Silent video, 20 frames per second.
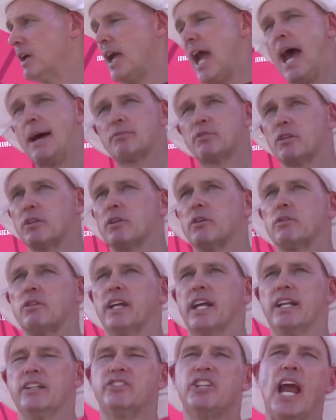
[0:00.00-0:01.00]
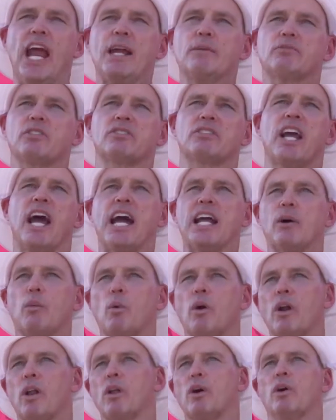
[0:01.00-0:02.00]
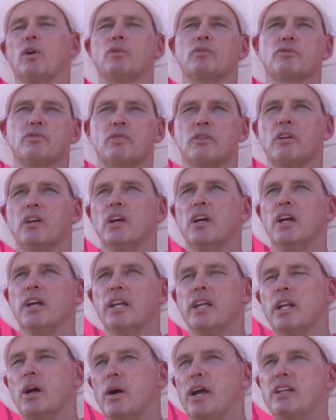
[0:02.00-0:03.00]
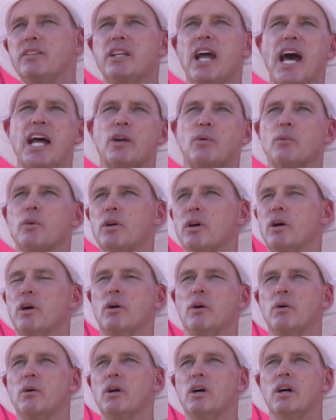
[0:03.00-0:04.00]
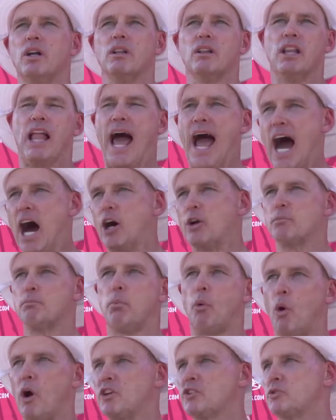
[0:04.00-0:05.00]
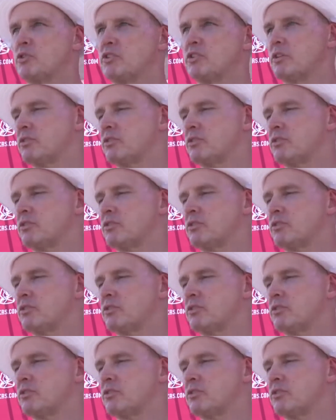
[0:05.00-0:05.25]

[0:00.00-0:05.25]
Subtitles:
Absolutely. And James is kind of one of those, you know, he's not a real loud, boisterous.